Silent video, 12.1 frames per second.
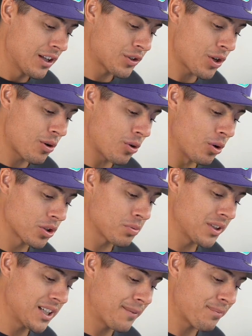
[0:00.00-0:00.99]
So
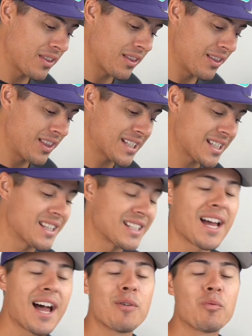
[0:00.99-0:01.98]
ultimately, this is the
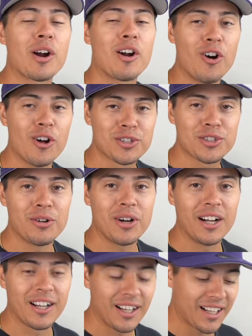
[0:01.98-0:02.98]
time where also,
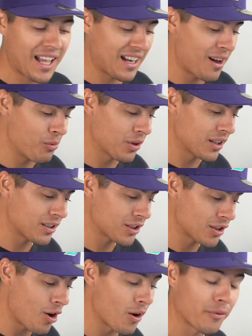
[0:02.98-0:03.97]
again, I want
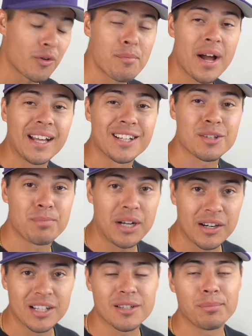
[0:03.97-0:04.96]
to talk from my
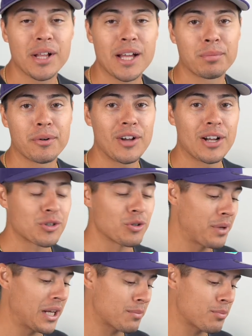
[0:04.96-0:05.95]
experience of playing
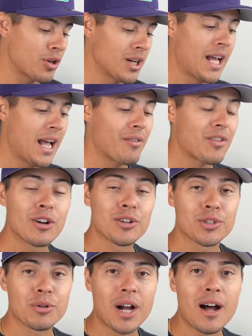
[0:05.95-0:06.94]
professional baseball and then
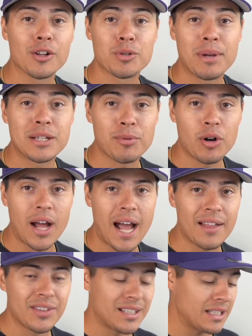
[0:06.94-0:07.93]
also college baseball
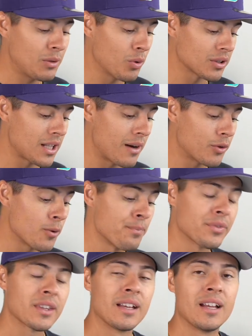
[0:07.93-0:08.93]
at the D1
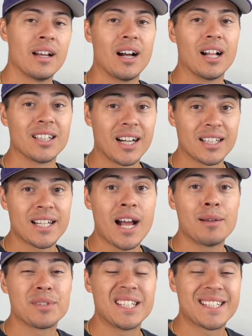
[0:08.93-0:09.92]
level. A lot of
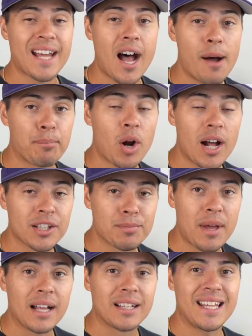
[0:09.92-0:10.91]
times, these top
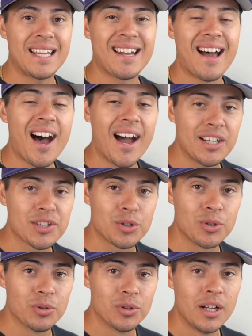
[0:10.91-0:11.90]
prospects in high
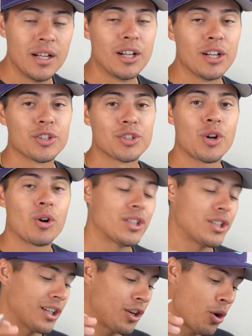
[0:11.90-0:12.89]
school
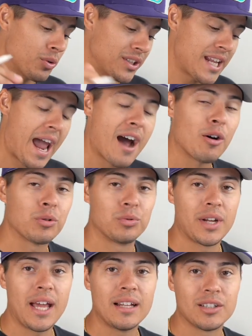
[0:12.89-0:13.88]
start to go
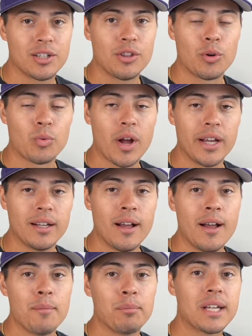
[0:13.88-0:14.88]
down and to the right
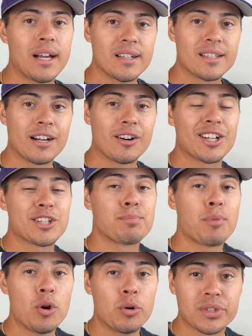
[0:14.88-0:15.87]
because they're
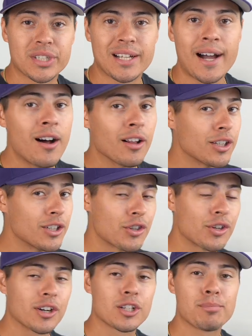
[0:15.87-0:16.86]
exposed to
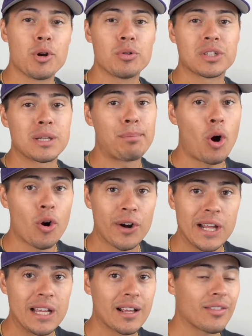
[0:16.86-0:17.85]
college, they're exposed to
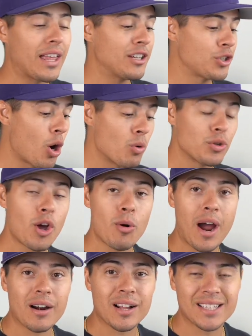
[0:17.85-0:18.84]
partying, they don't
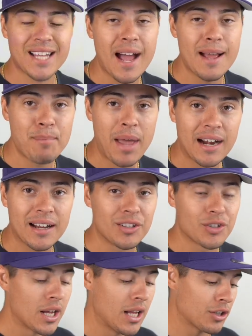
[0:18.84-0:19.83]
know how to time
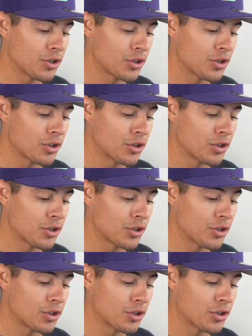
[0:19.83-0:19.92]
manage.